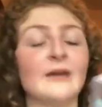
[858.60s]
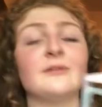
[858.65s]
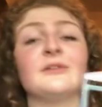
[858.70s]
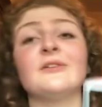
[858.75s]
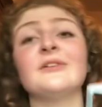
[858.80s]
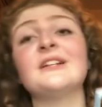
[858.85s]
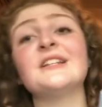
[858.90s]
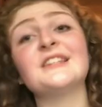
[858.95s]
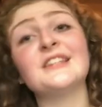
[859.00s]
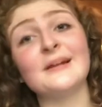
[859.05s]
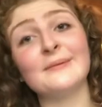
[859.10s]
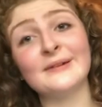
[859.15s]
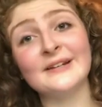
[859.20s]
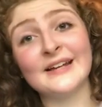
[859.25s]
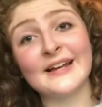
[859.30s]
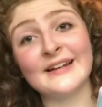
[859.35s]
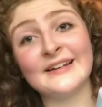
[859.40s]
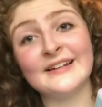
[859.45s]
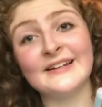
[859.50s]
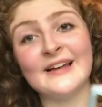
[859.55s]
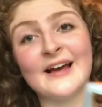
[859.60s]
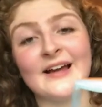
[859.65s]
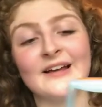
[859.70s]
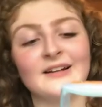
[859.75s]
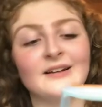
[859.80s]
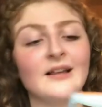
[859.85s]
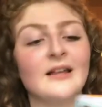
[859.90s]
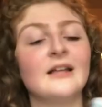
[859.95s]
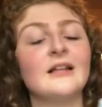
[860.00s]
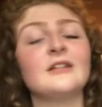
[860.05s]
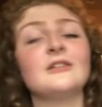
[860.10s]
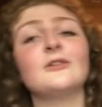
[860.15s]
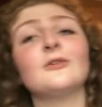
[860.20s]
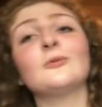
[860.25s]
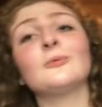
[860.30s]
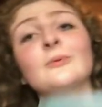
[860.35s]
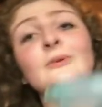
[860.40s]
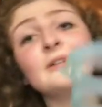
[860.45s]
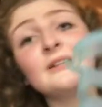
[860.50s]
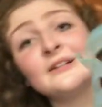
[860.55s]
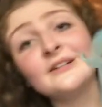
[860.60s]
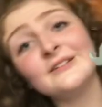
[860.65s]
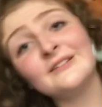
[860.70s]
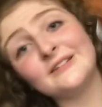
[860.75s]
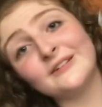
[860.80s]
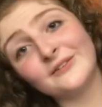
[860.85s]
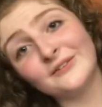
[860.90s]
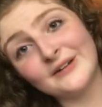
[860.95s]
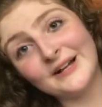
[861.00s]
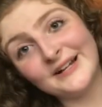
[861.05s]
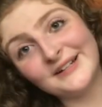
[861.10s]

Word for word: That is only $7.99, so a really good deal,